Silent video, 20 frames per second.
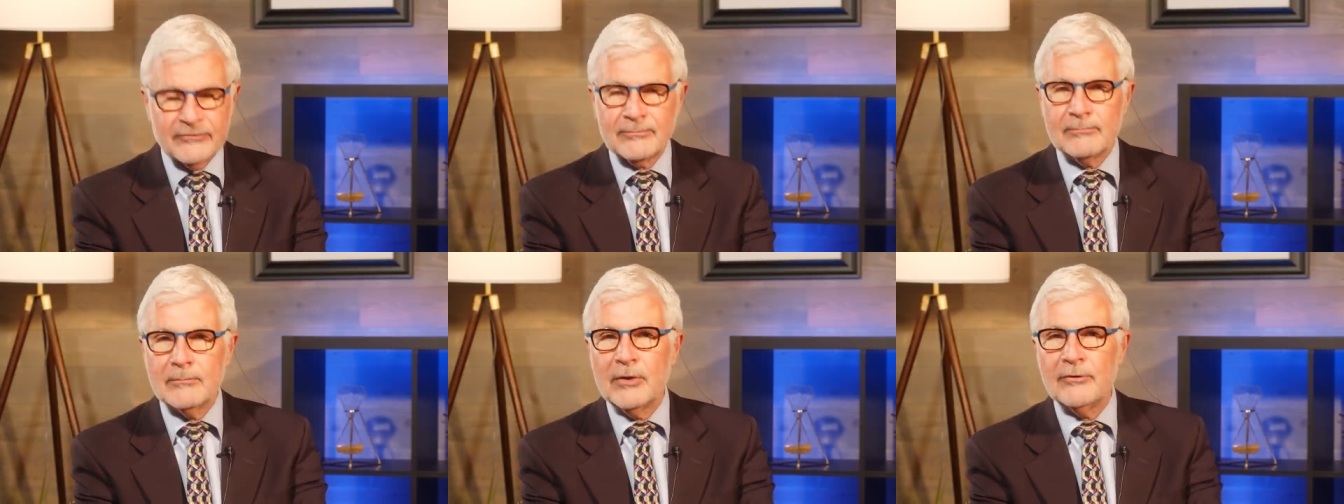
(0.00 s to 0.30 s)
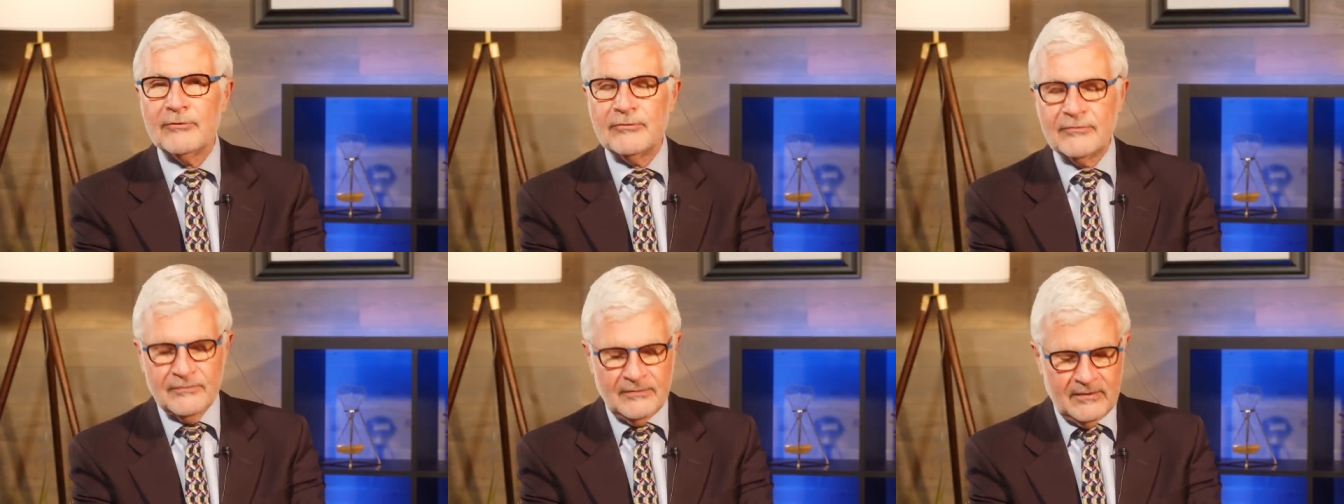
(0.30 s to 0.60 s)

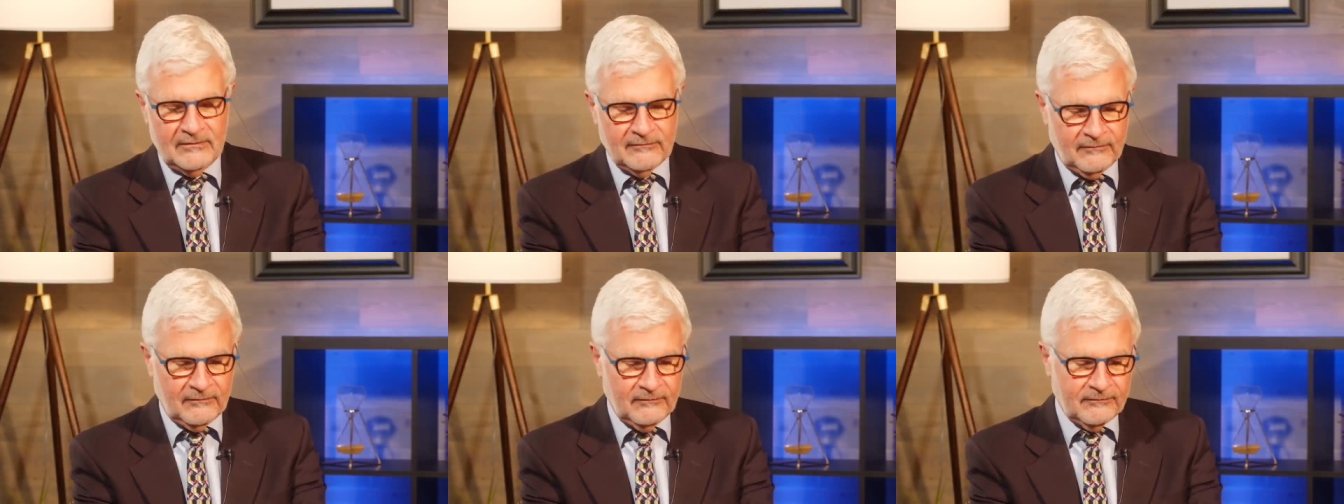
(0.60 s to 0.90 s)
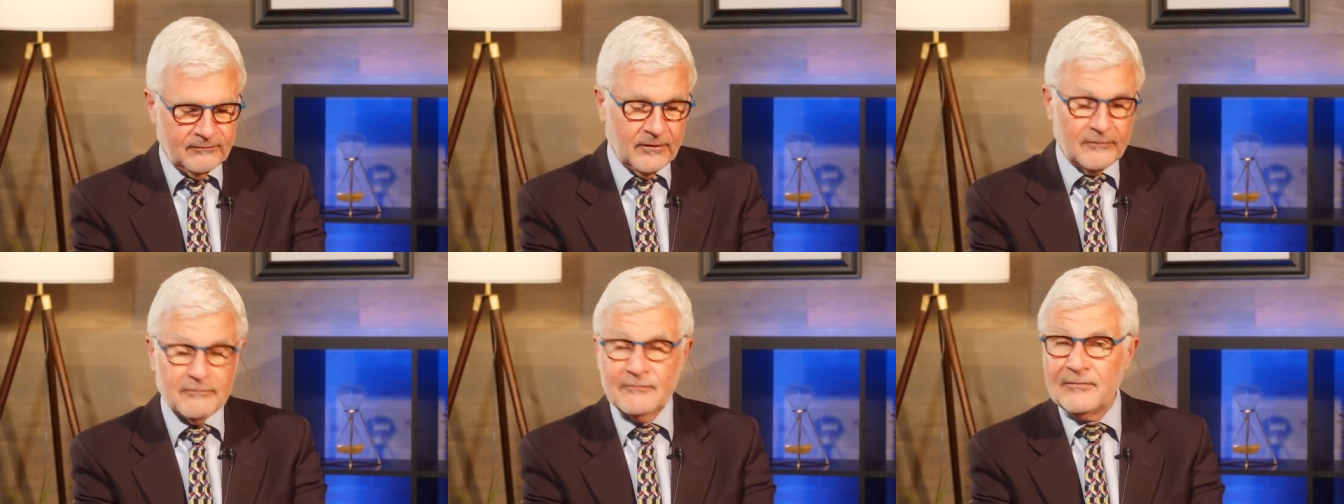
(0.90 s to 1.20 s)
most
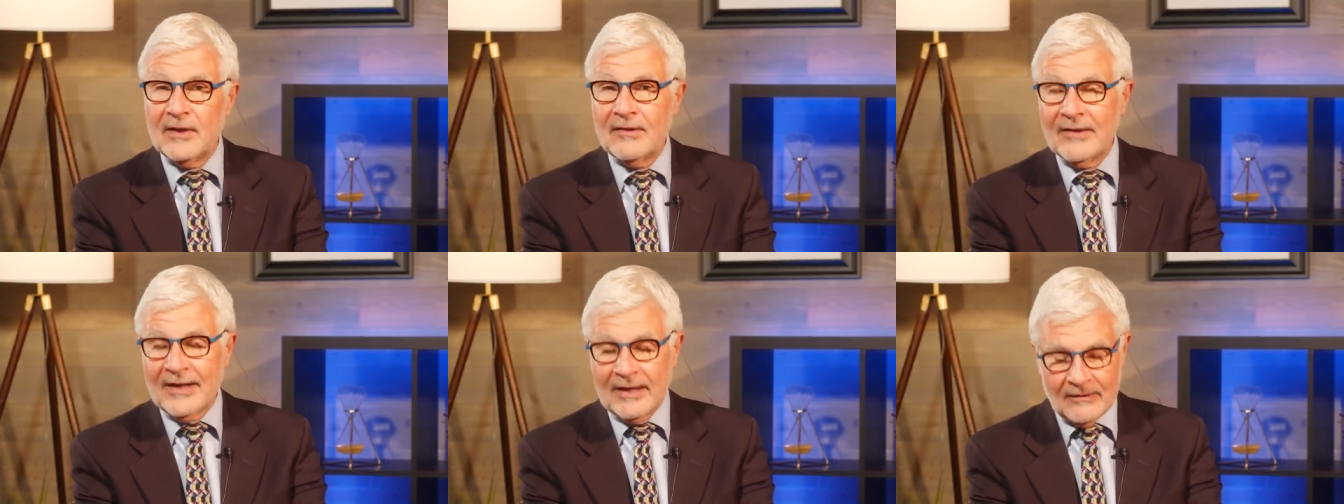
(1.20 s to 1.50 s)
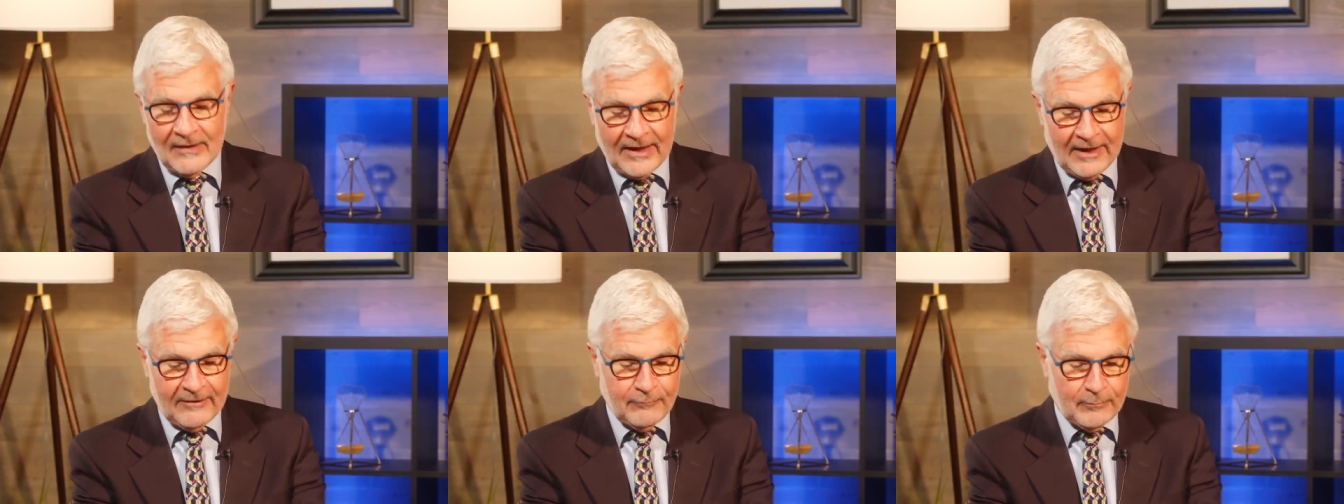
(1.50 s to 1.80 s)
fulfilling
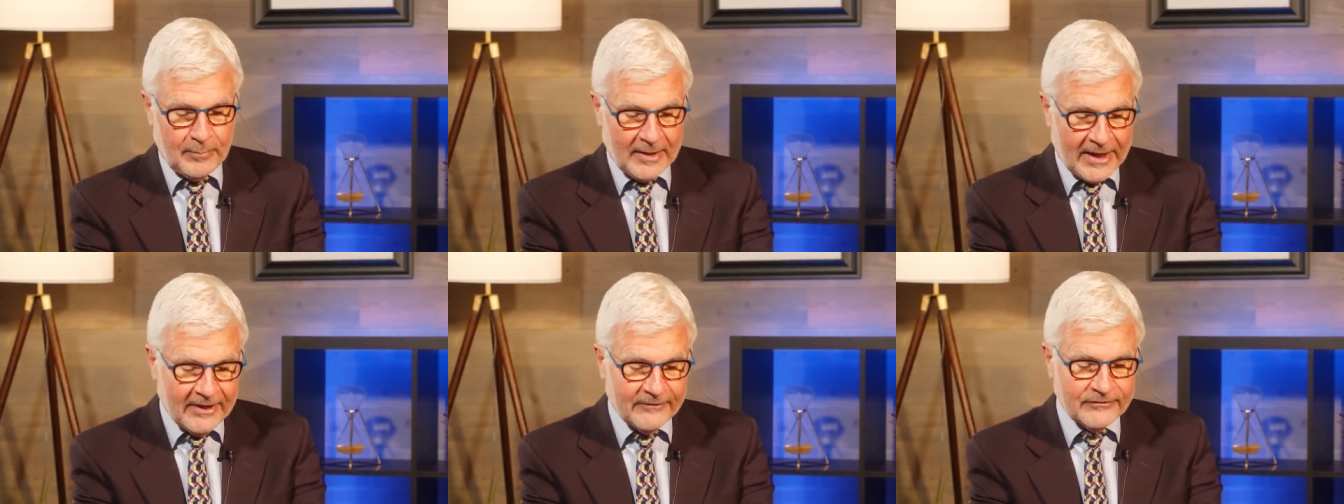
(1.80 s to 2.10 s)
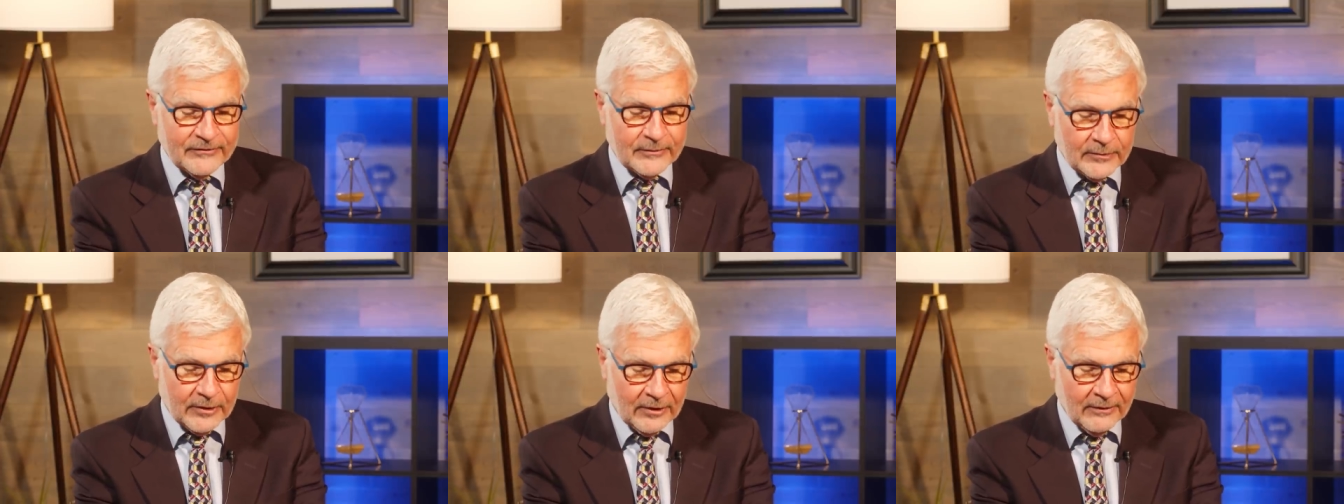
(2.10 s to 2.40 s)
life
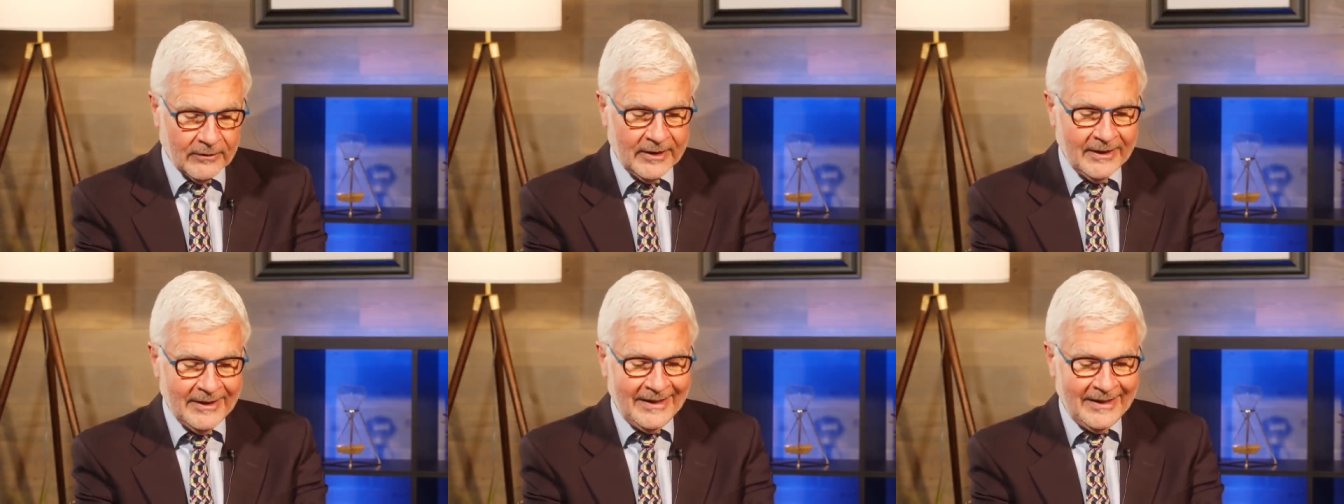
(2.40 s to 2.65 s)
possible.